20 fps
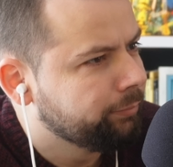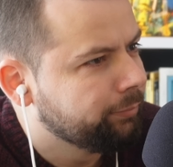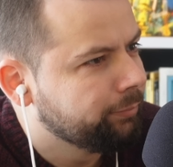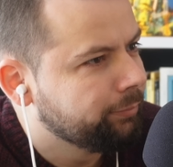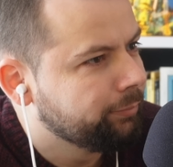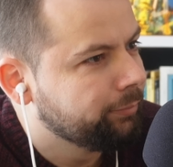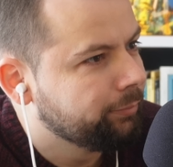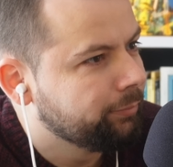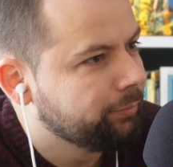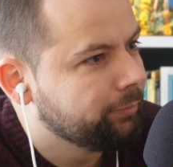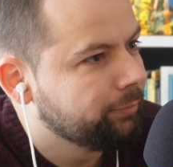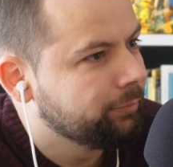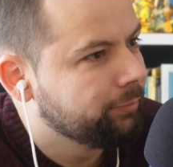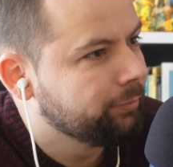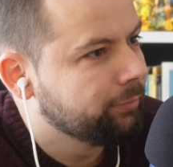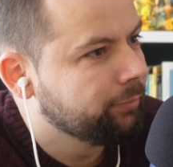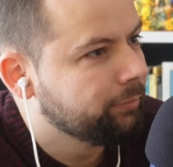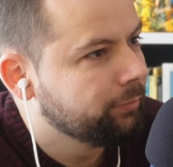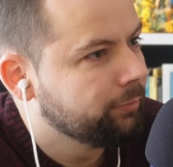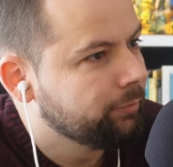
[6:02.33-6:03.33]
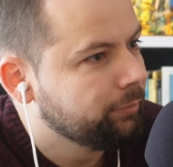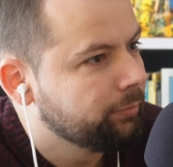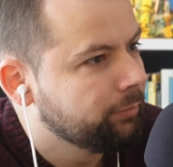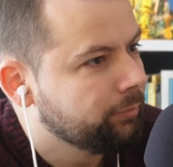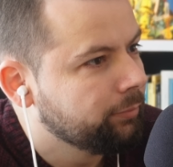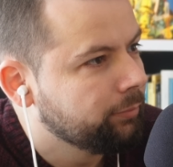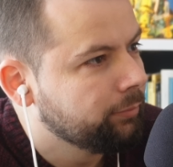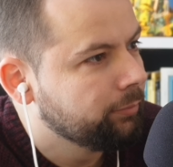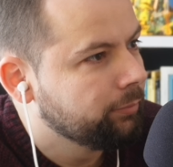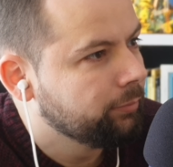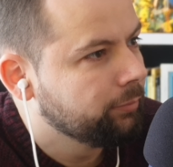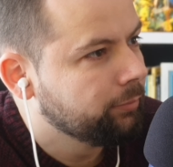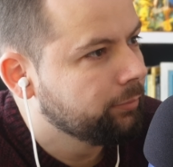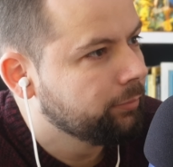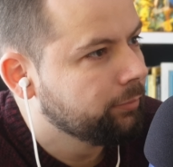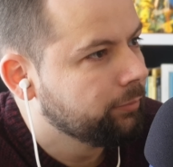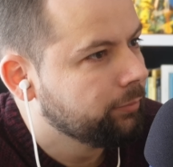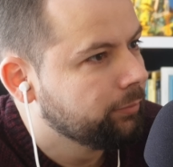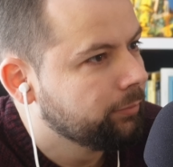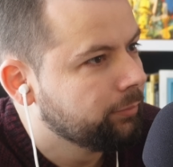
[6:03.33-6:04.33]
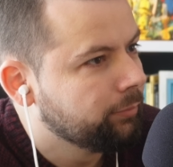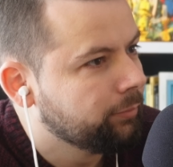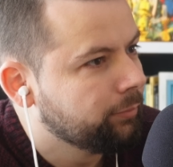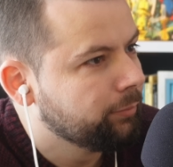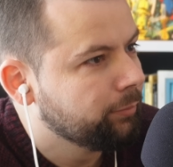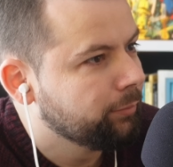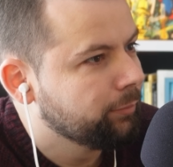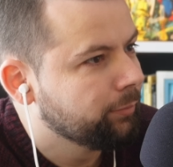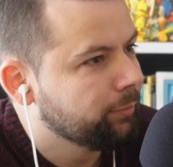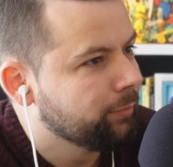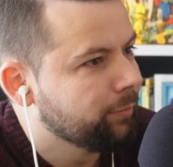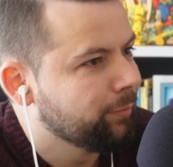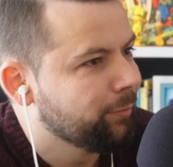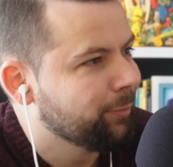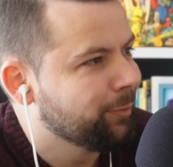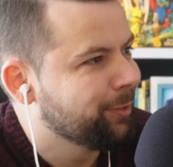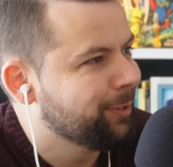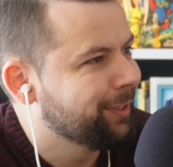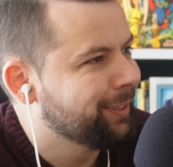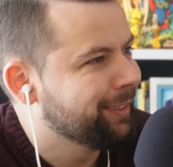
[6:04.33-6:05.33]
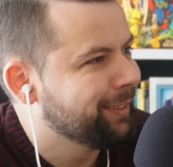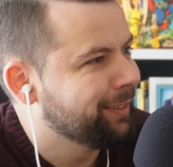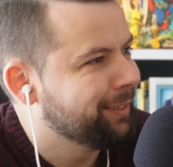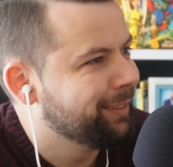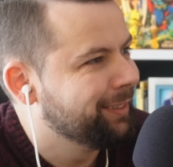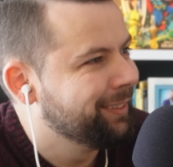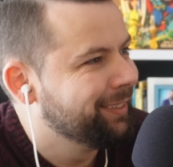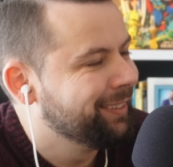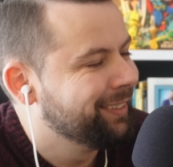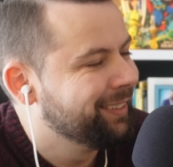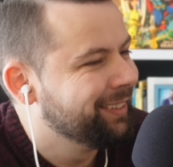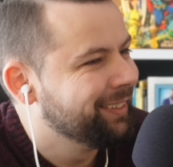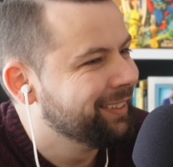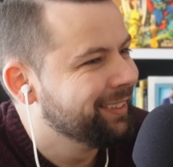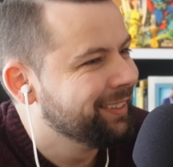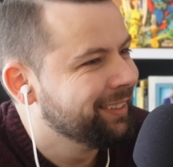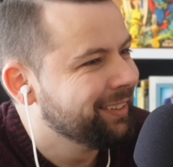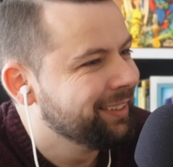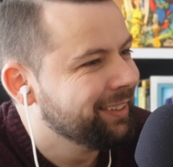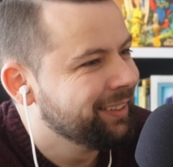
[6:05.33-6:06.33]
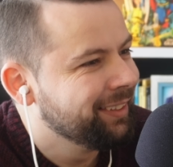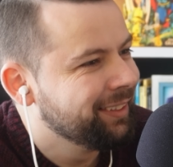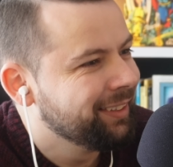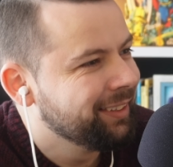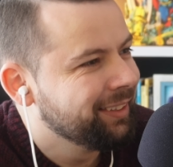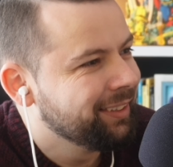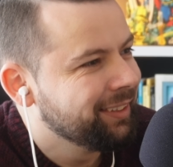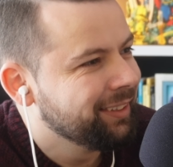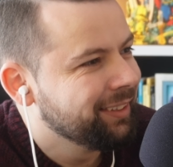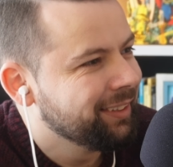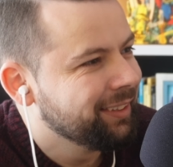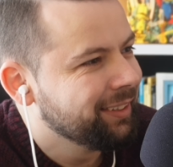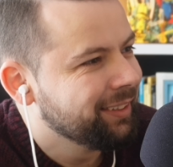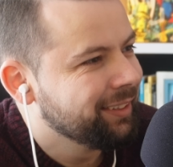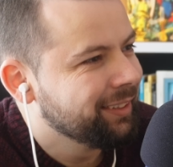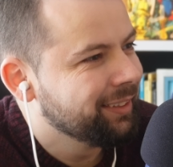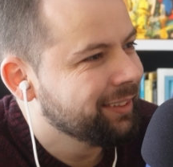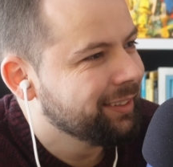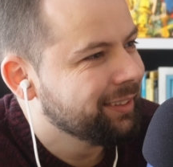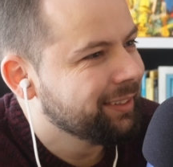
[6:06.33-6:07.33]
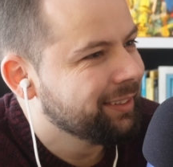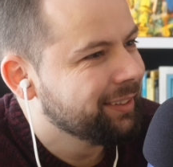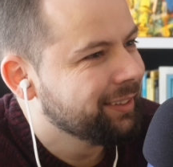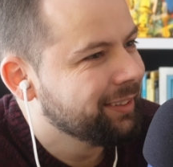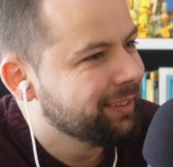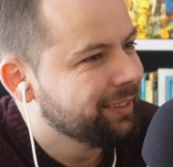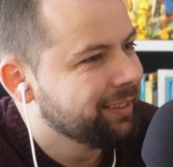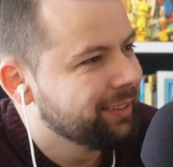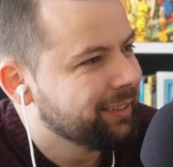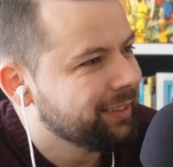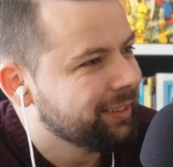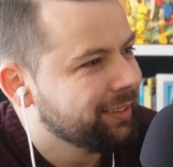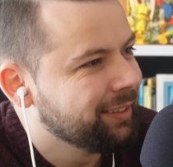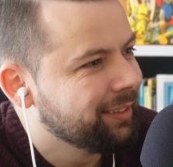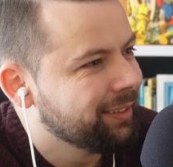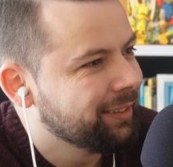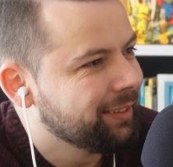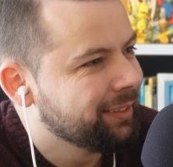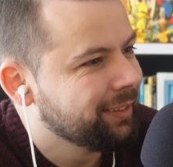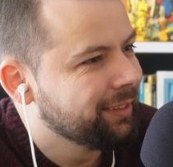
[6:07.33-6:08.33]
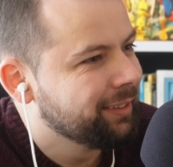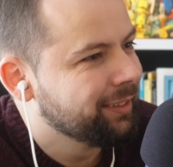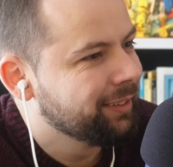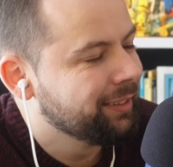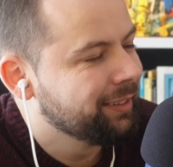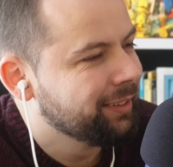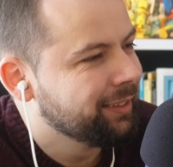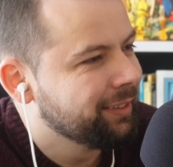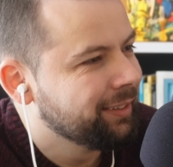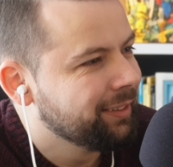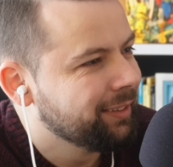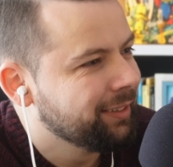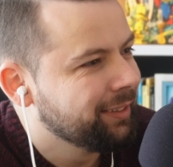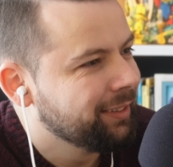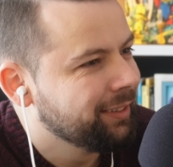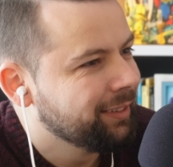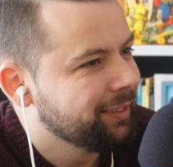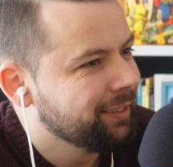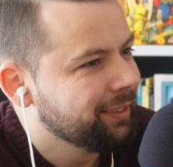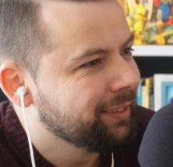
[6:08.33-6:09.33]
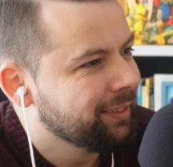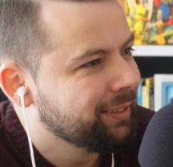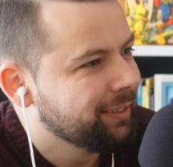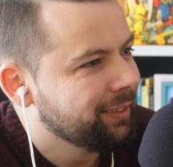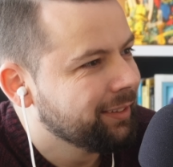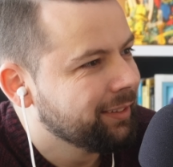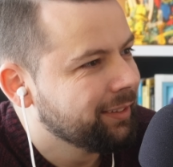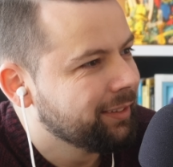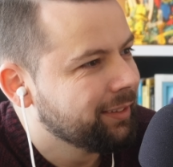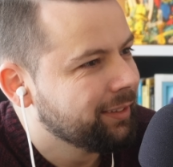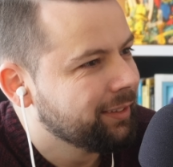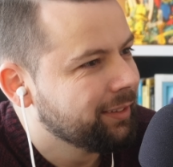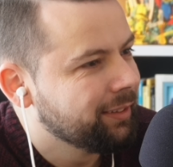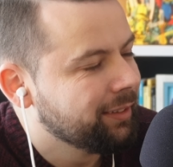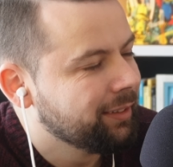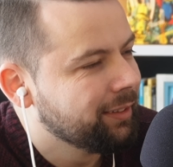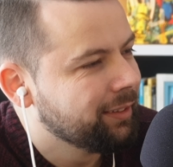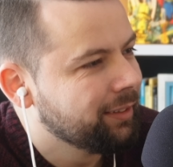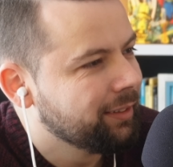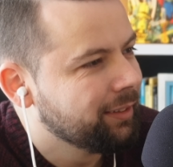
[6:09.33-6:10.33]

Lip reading: [no speech]